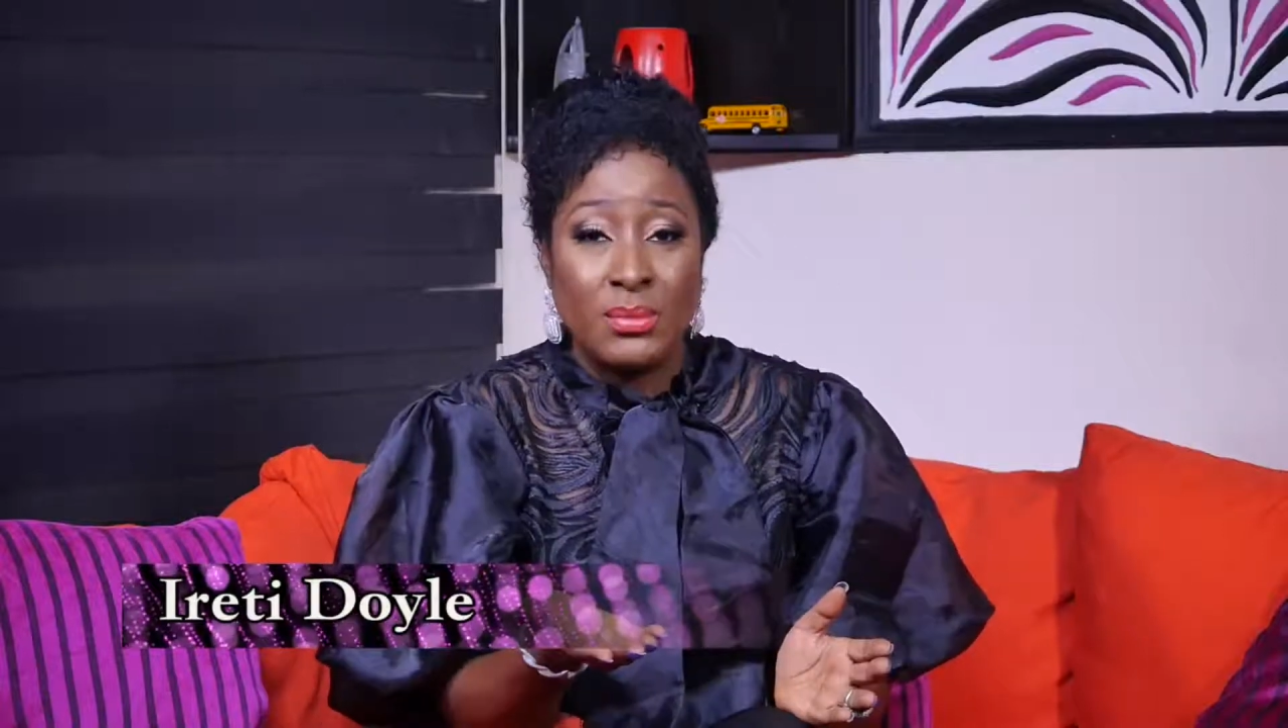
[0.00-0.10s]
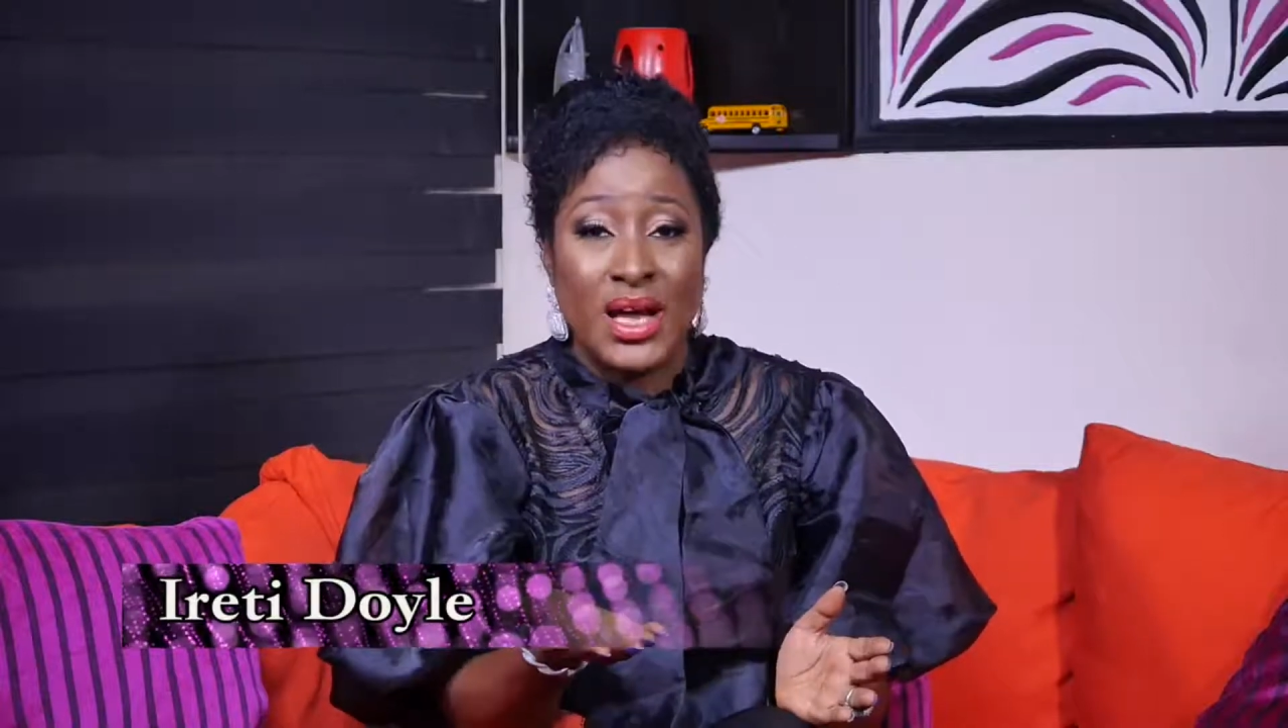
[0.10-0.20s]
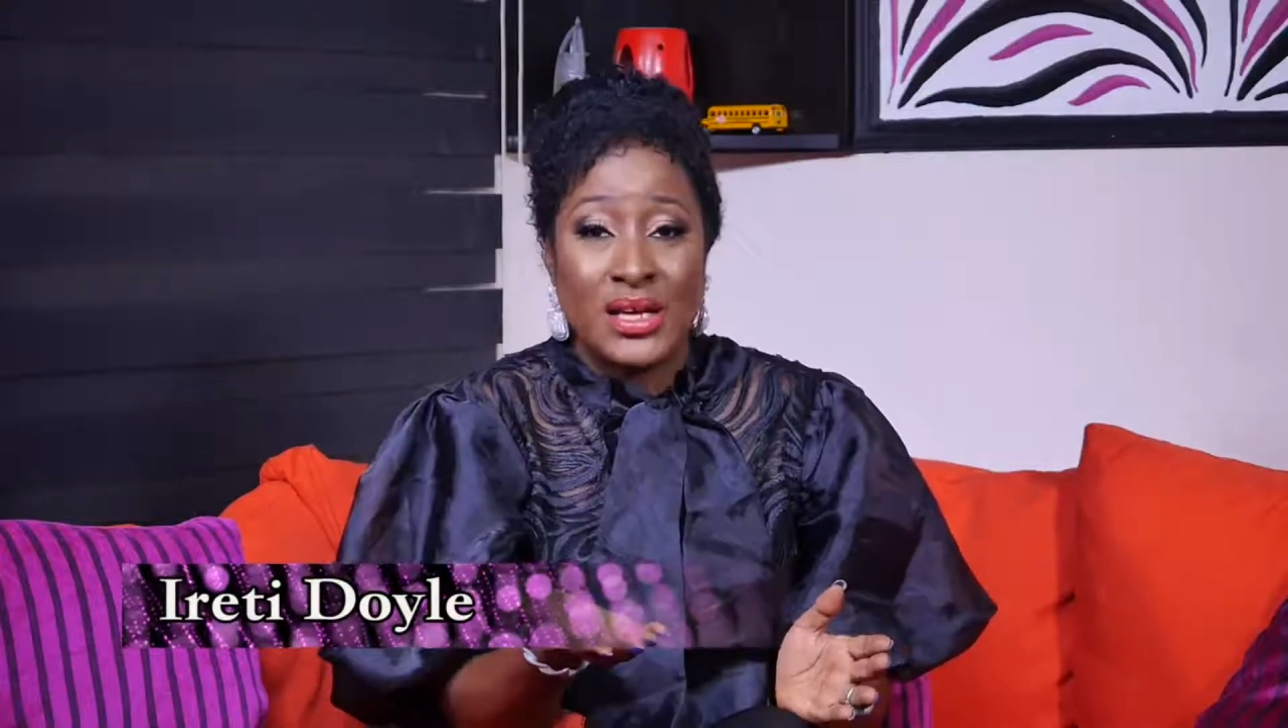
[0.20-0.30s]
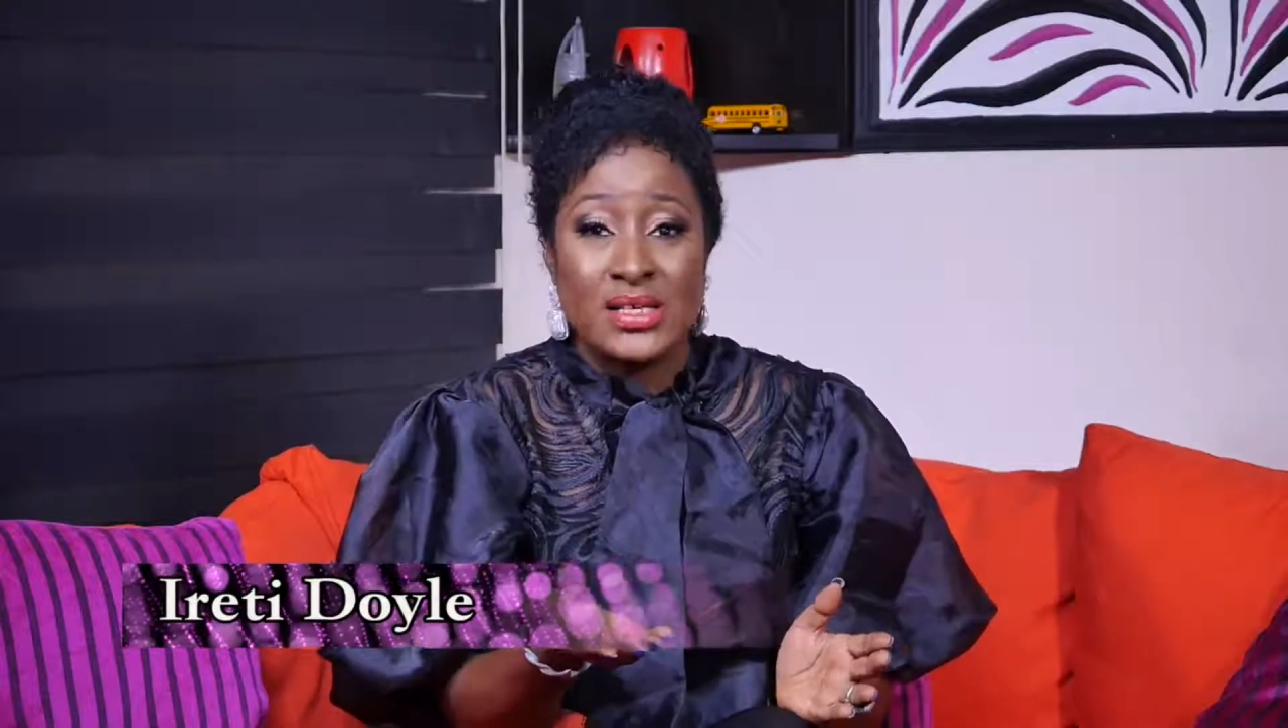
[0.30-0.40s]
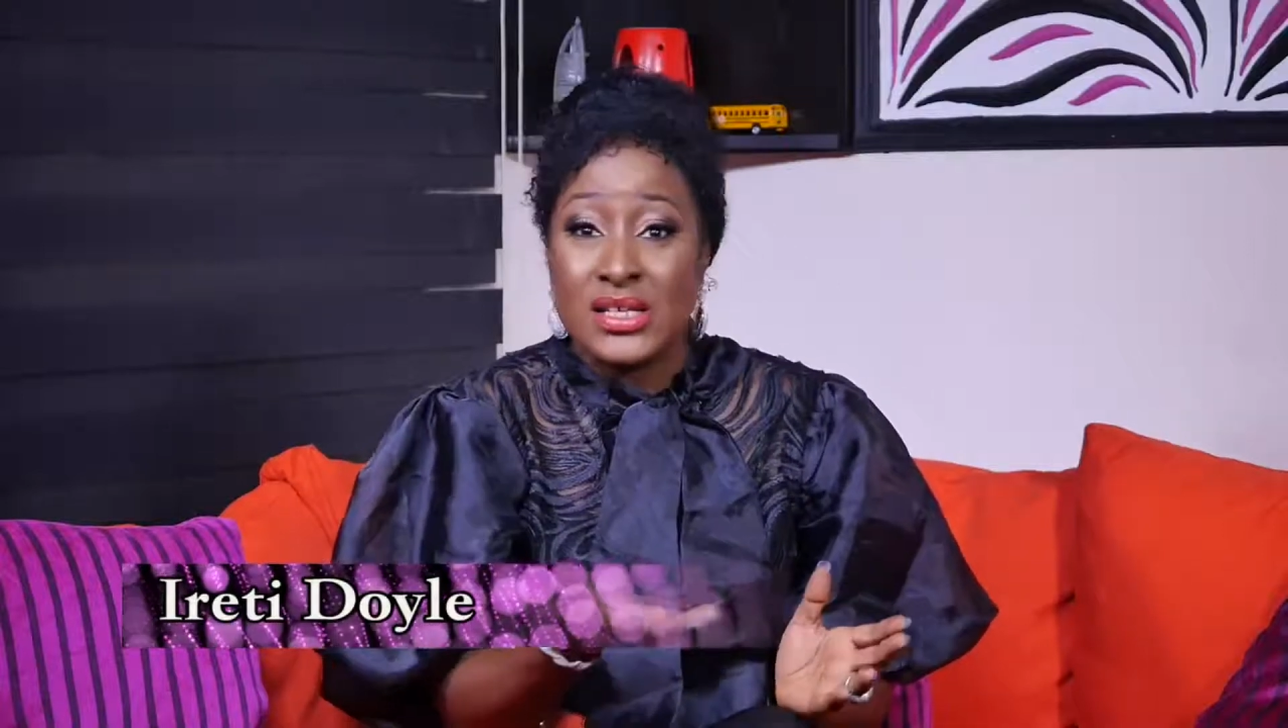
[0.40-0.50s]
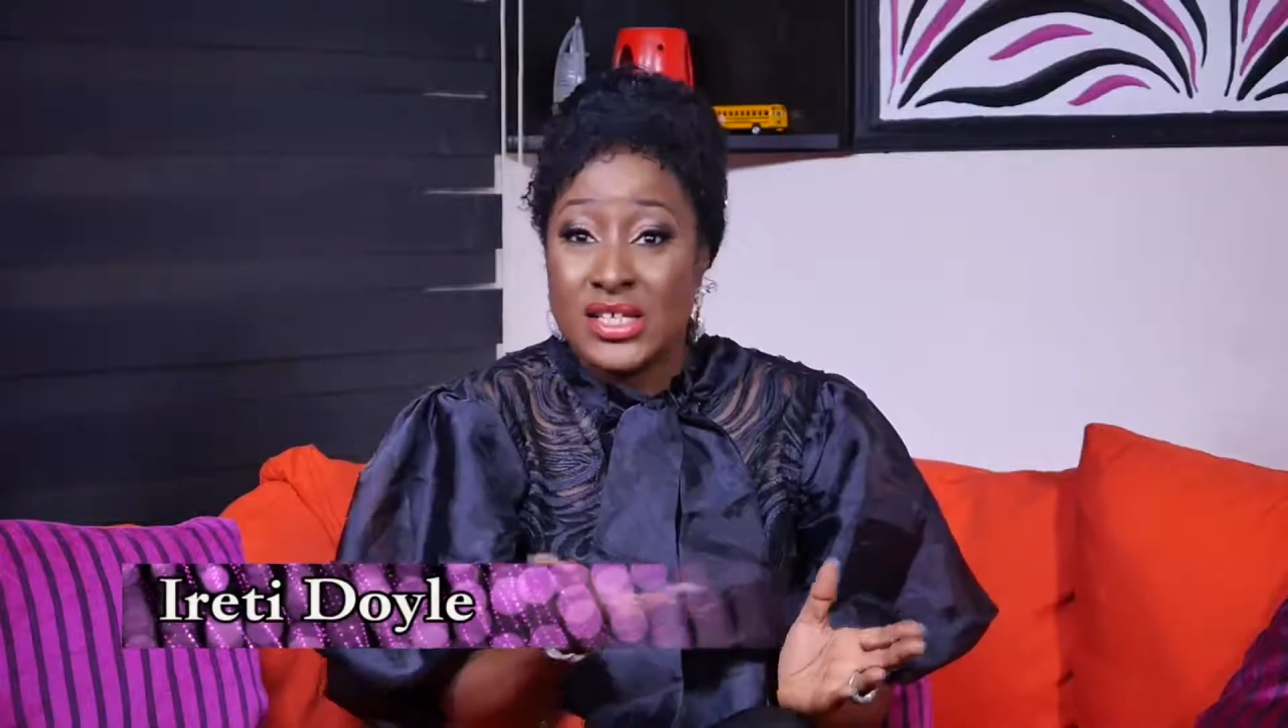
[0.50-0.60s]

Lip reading: as a